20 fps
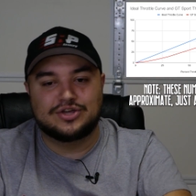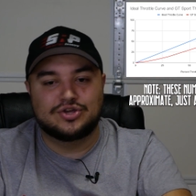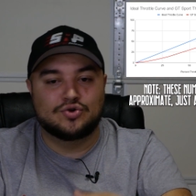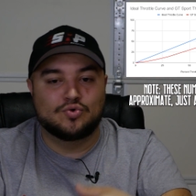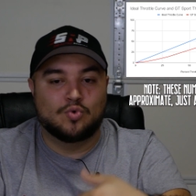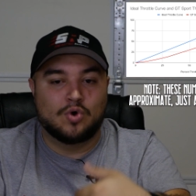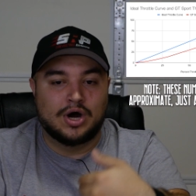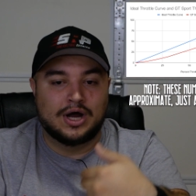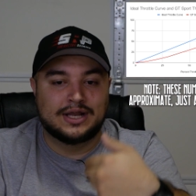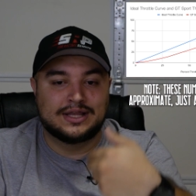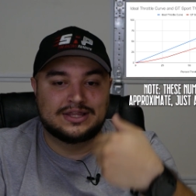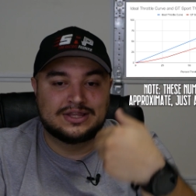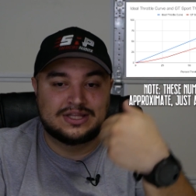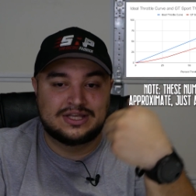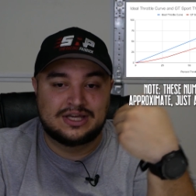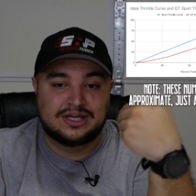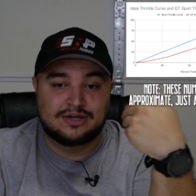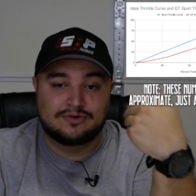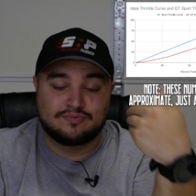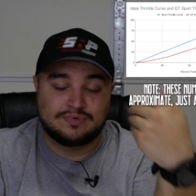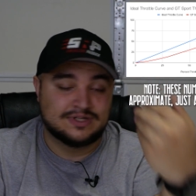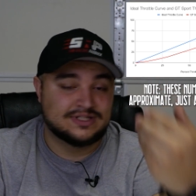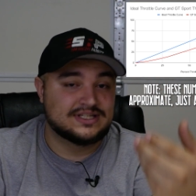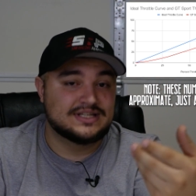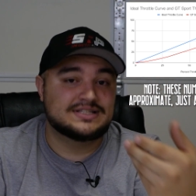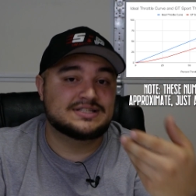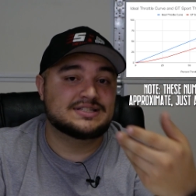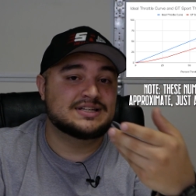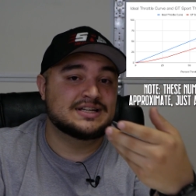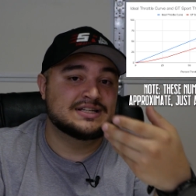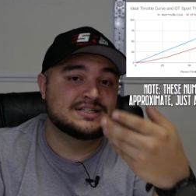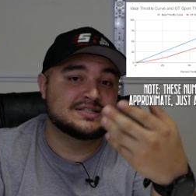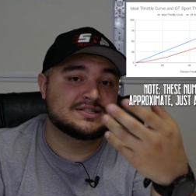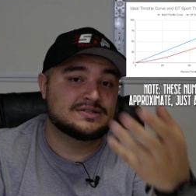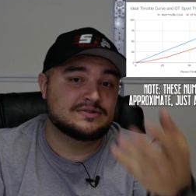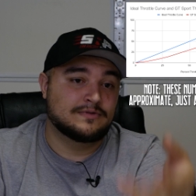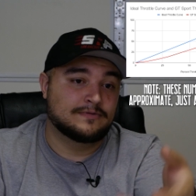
you want the resistance